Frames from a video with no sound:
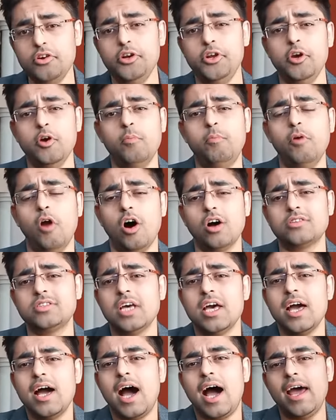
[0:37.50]
New
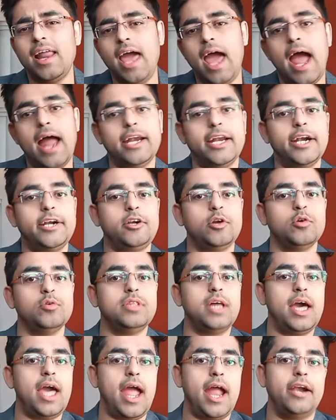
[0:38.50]
blocks are added to
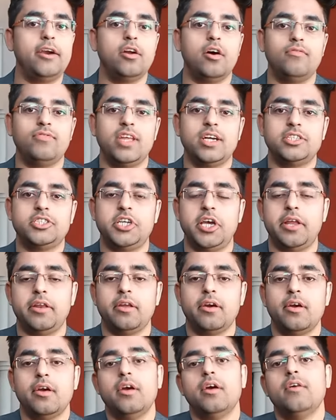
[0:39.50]
the end of the
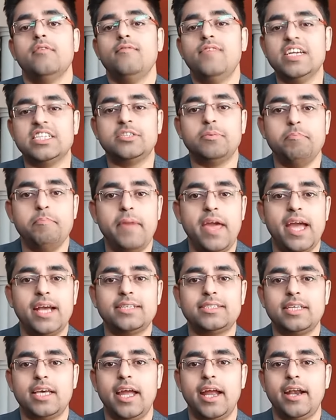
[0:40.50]
chain, which
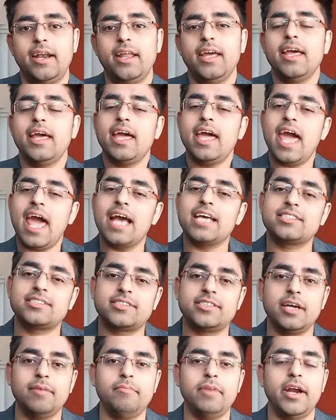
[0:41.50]
makes it
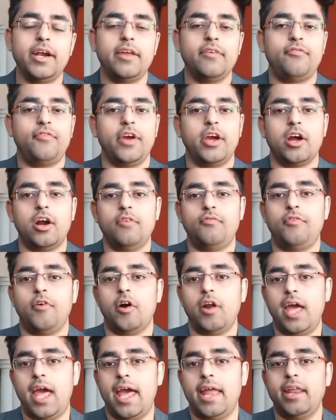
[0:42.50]
extremely difficult
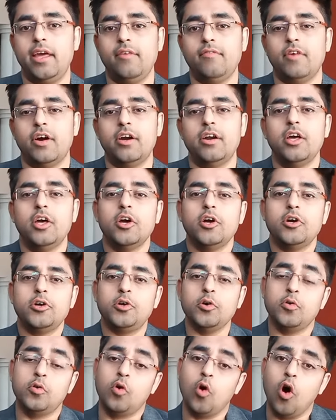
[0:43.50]
for anyone
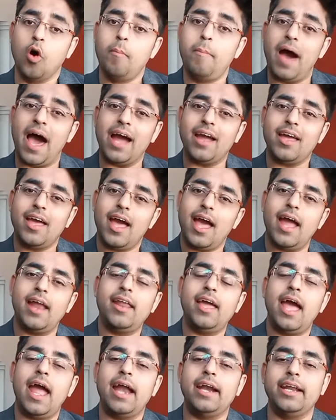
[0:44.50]
to go back
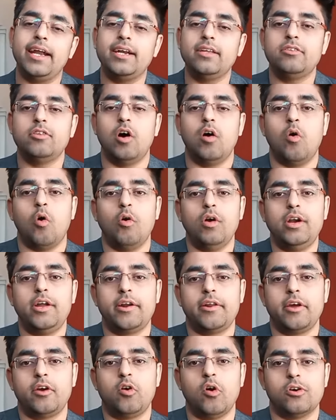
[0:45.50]
and edit the
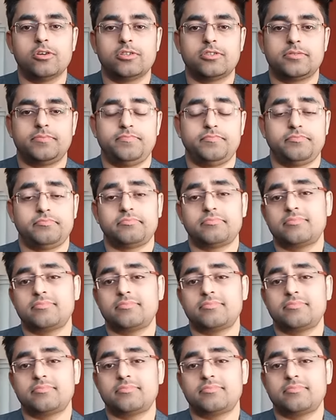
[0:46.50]
older records.